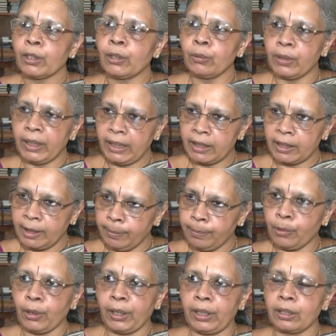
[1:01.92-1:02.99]
to reach the
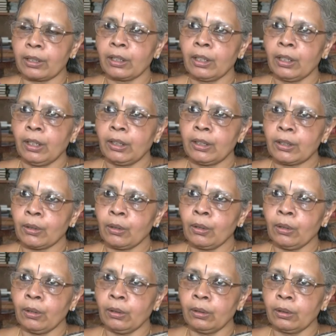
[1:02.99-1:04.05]
point.
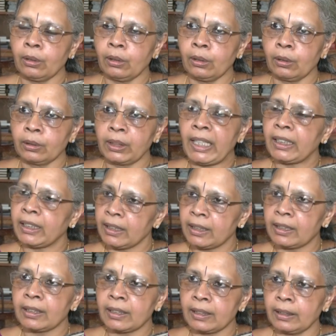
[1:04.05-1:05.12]
So uh, that
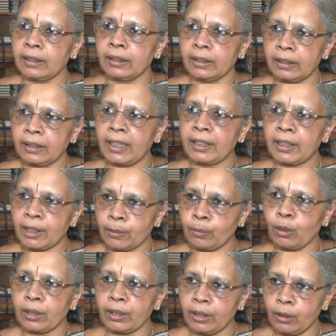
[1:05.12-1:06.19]
is uh, that is
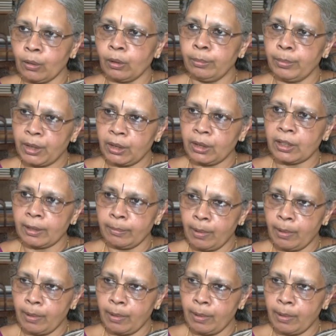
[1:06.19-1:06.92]
what the whole mission is